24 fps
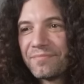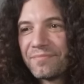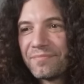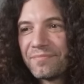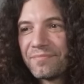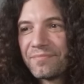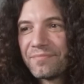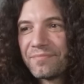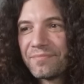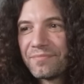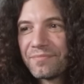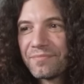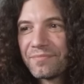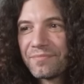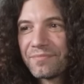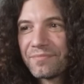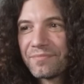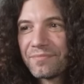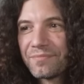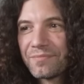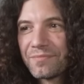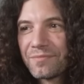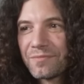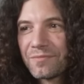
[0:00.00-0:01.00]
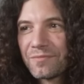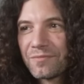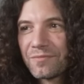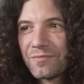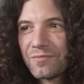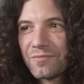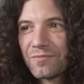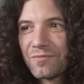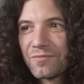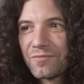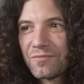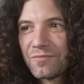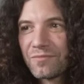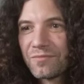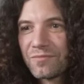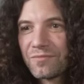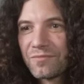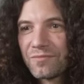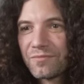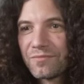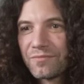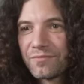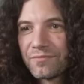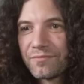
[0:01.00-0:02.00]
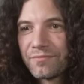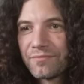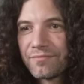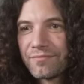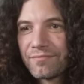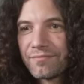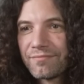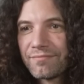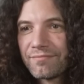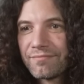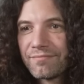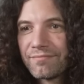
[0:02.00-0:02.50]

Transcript: [no speech]